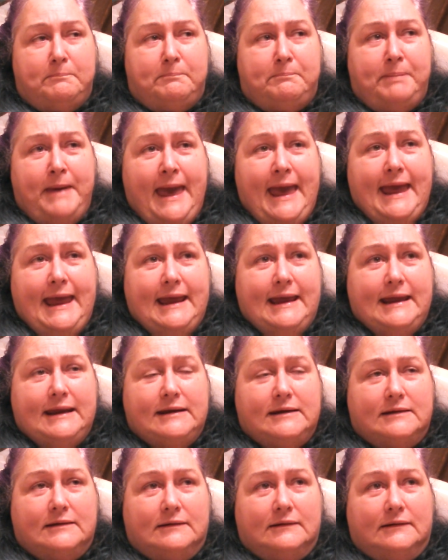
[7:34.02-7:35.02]

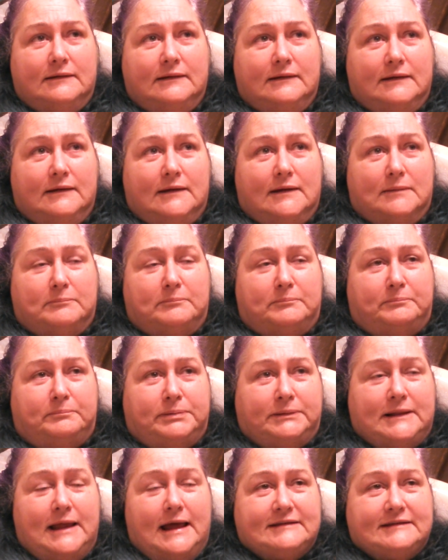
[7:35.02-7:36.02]
pain
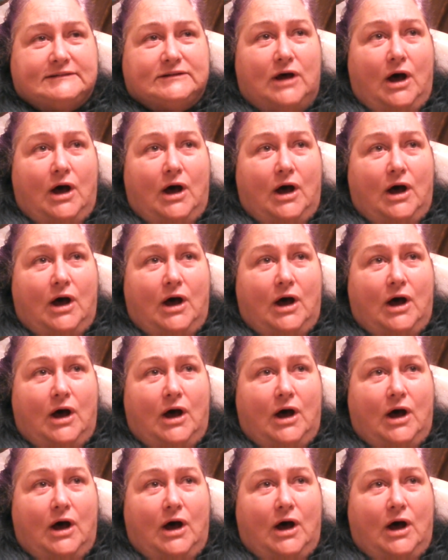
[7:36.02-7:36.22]
plus